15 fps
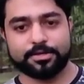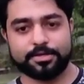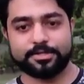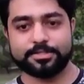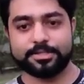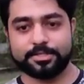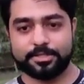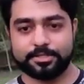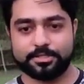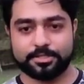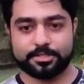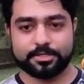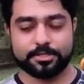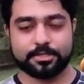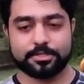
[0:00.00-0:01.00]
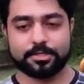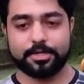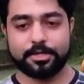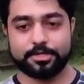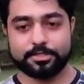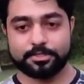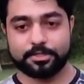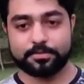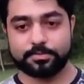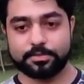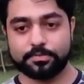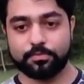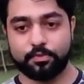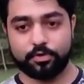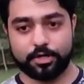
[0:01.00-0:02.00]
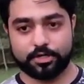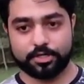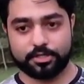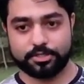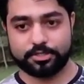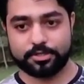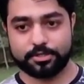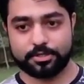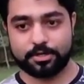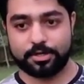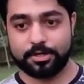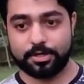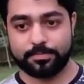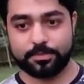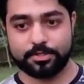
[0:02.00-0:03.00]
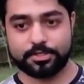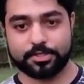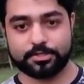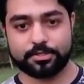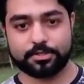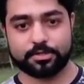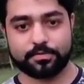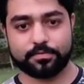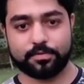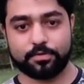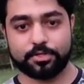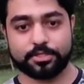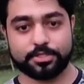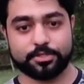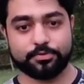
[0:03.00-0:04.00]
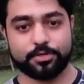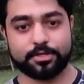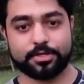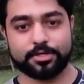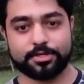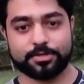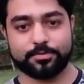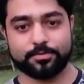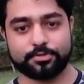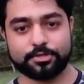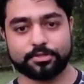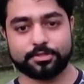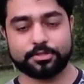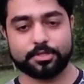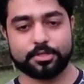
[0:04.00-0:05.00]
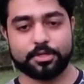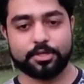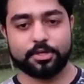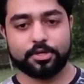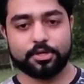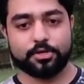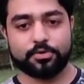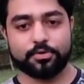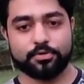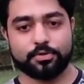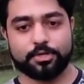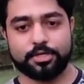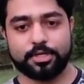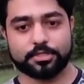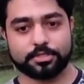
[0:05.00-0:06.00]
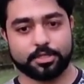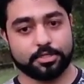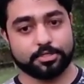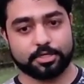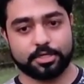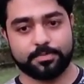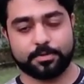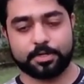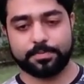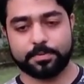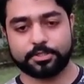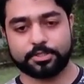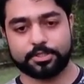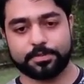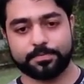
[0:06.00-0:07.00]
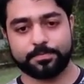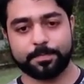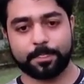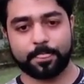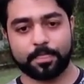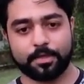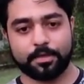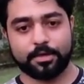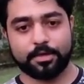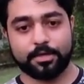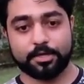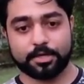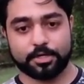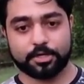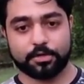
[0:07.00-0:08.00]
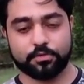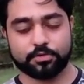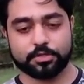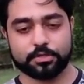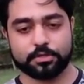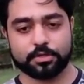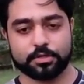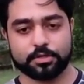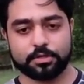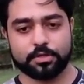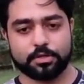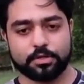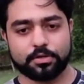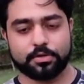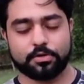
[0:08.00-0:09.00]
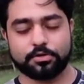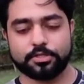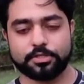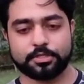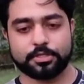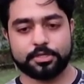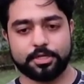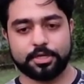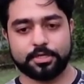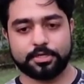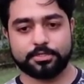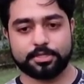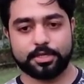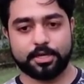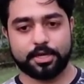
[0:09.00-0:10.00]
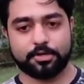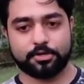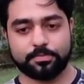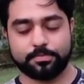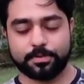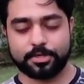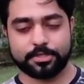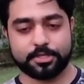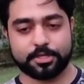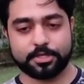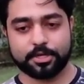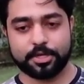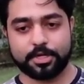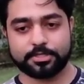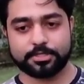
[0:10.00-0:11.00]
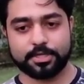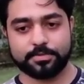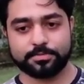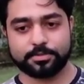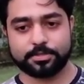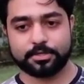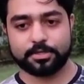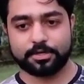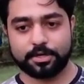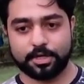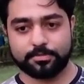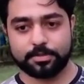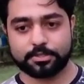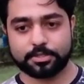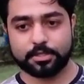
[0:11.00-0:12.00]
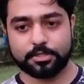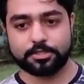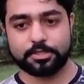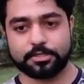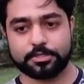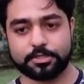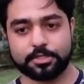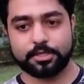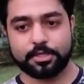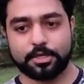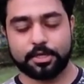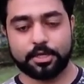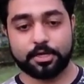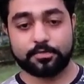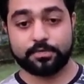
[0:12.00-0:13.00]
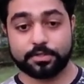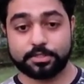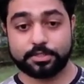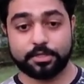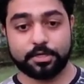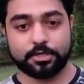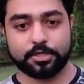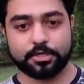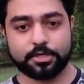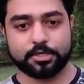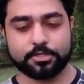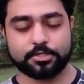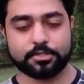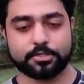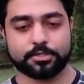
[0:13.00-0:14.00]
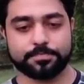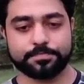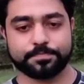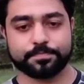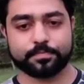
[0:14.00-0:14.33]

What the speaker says: It is a region that deserves more attention and appreciation for its unique contributions to India's cultural tapestry. In conclusion, Northeast India is a land of breathtaking landscapes, diverse cultures, and fascinating traditions.